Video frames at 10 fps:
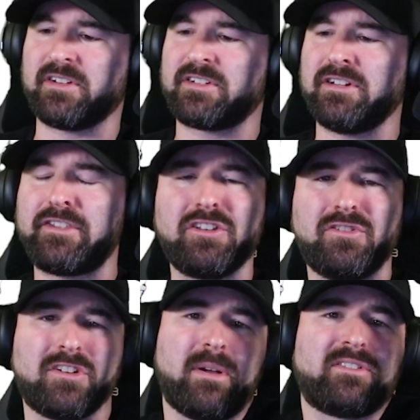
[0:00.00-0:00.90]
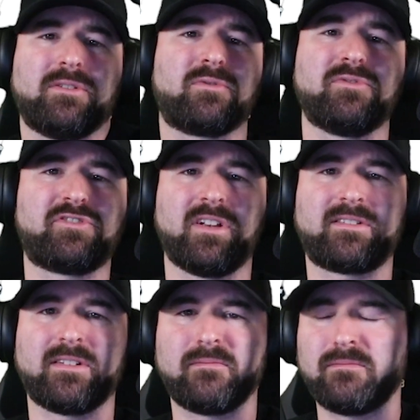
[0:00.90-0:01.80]
There's nothing good about social
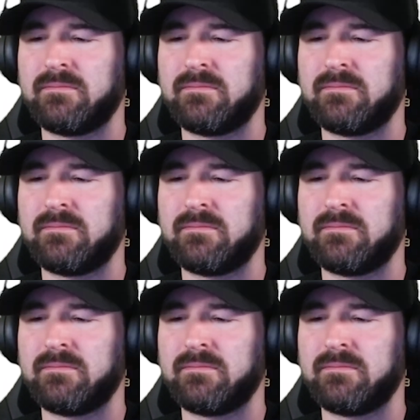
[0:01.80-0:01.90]
justice.